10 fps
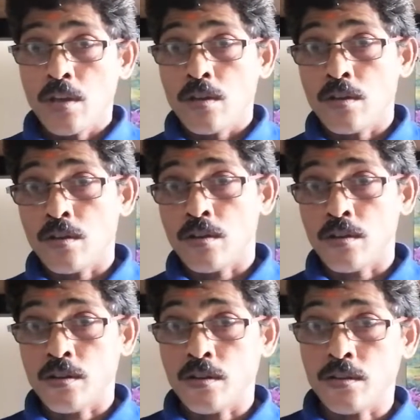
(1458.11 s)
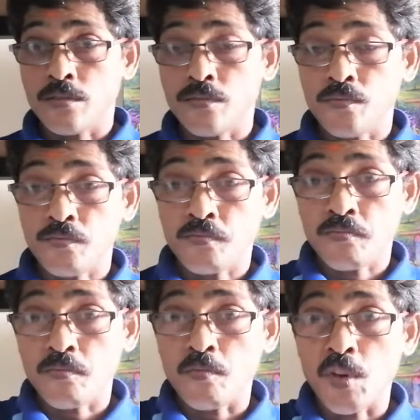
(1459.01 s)

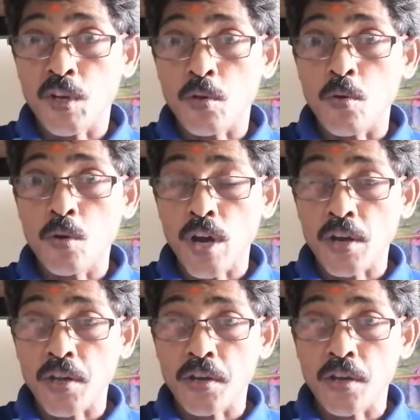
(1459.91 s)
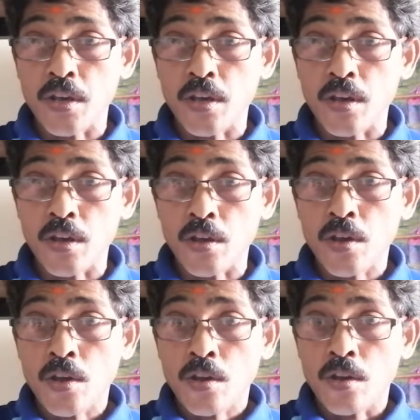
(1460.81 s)
many gold or any
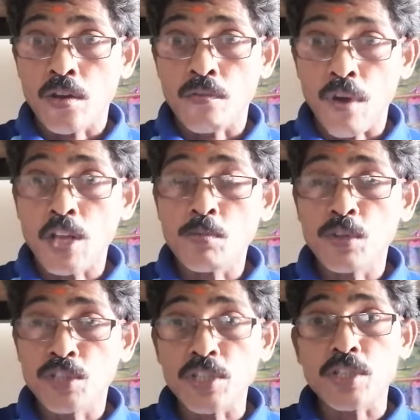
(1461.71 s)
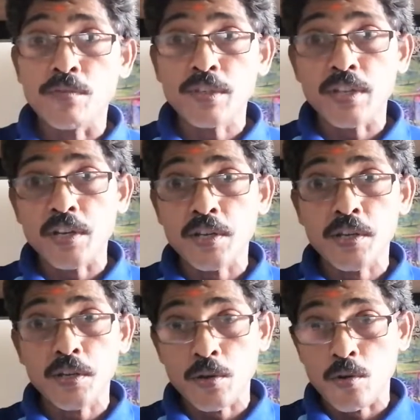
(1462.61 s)
valuable things with, then
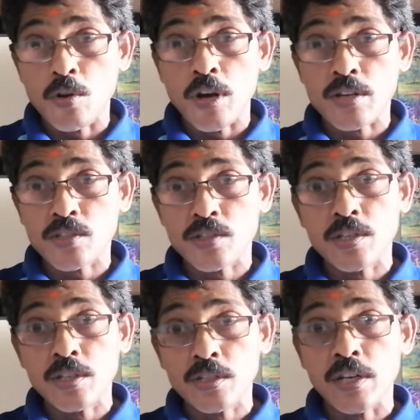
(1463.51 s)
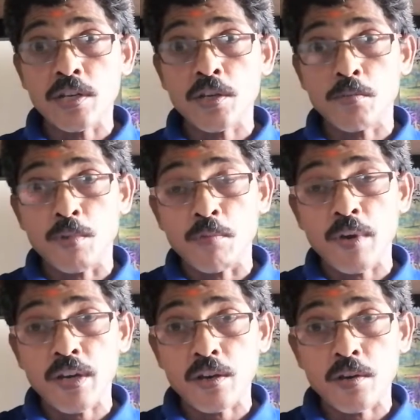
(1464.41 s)
he go auto see, then he bring back,